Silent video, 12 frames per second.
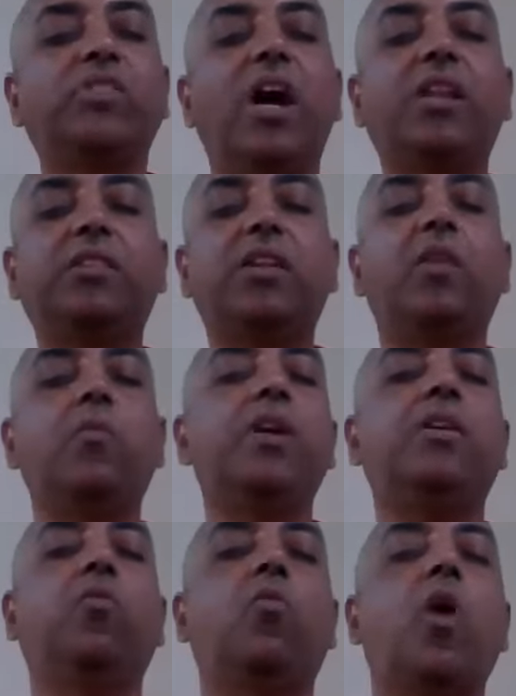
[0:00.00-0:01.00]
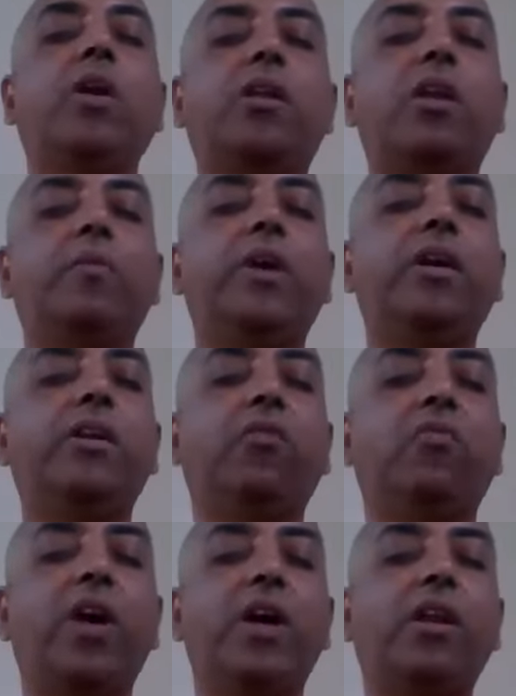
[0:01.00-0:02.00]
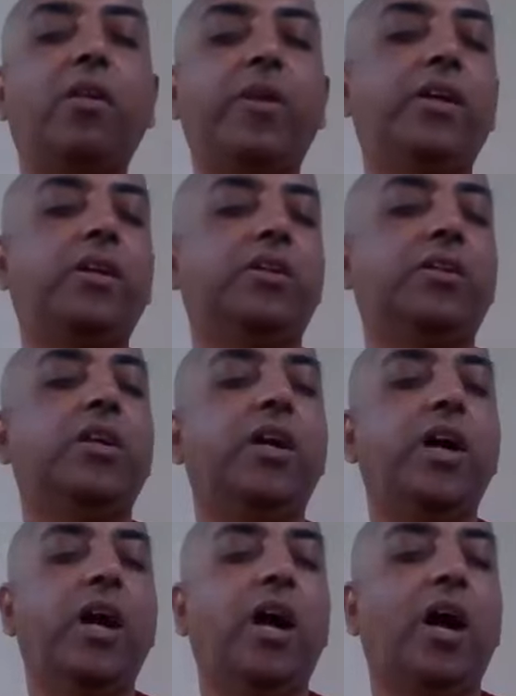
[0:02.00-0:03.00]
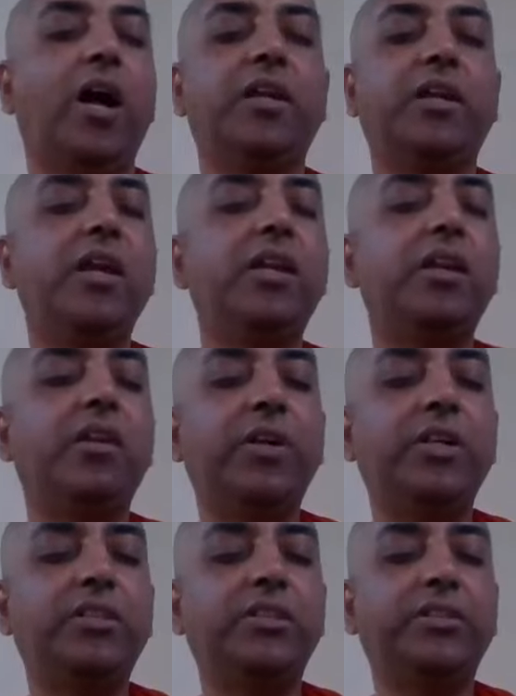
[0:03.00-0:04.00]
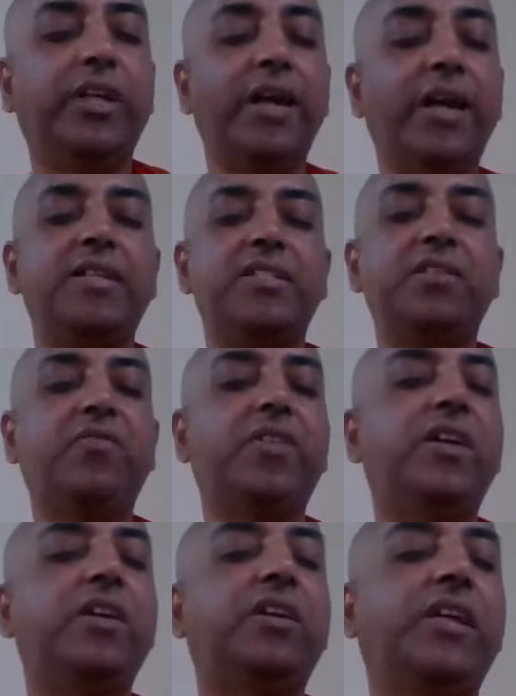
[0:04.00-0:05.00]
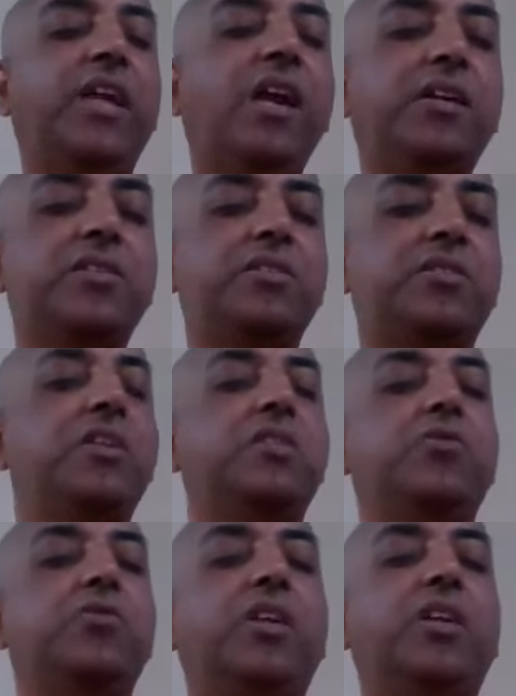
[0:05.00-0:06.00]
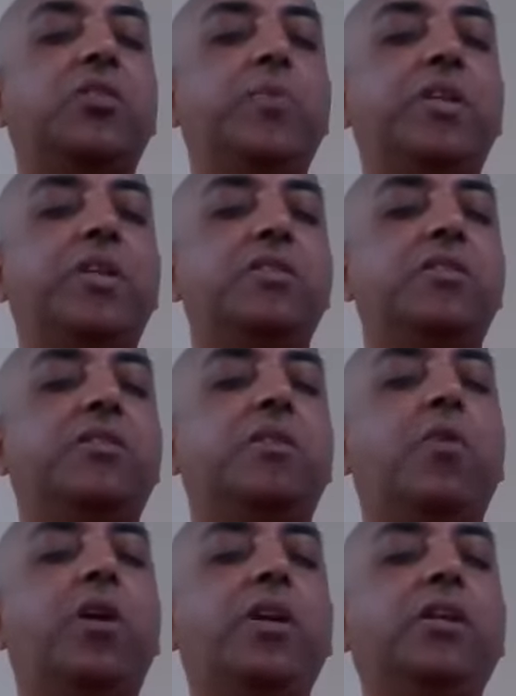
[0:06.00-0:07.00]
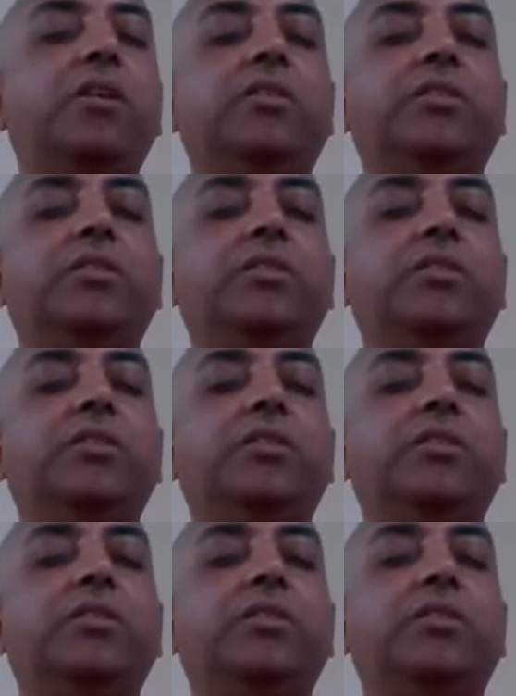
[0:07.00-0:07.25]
earth element, water element, fire element, and air element, and its different characteristics you can experience in the body,